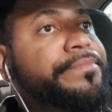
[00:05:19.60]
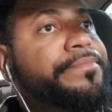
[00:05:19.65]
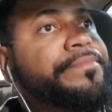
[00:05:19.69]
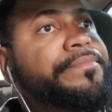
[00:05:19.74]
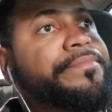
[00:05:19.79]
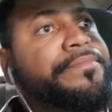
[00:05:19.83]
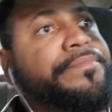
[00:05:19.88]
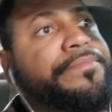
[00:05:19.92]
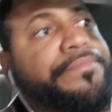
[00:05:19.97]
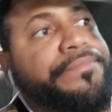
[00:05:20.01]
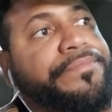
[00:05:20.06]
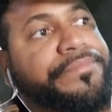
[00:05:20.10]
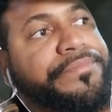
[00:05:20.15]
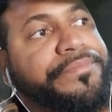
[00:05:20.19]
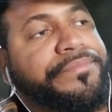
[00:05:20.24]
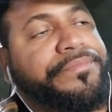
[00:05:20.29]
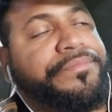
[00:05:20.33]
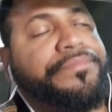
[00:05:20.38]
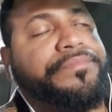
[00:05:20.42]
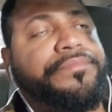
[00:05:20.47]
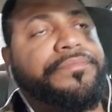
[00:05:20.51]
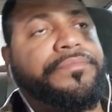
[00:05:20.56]

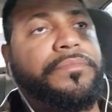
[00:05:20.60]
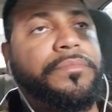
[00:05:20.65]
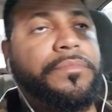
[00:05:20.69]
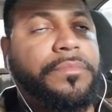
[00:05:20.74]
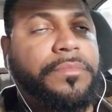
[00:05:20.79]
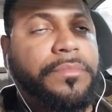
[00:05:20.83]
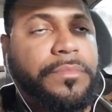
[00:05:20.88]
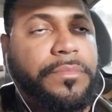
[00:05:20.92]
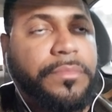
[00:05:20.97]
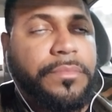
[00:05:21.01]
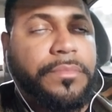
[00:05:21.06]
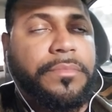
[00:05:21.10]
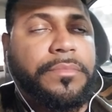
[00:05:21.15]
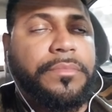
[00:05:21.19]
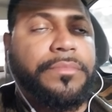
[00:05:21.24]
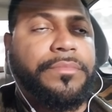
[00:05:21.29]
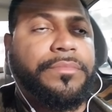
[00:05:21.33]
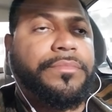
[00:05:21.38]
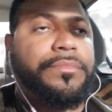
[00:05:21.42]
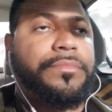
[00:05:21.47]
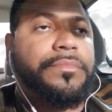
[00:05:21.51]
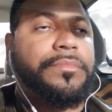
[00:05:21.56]

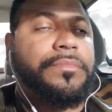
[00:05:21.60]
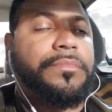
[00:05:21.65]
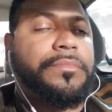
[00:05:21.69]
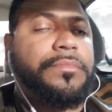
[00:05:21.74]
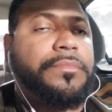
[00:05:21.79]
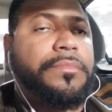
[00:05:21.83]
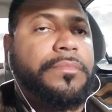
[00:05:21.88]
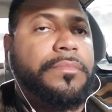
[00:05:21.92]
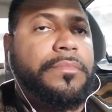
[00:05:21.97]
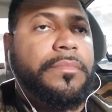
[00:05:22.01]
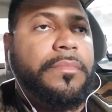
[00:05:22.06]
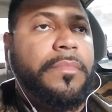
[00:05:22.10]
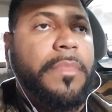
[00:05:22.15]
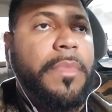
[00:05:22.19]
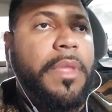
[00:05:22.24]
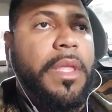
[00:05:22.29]
(silence)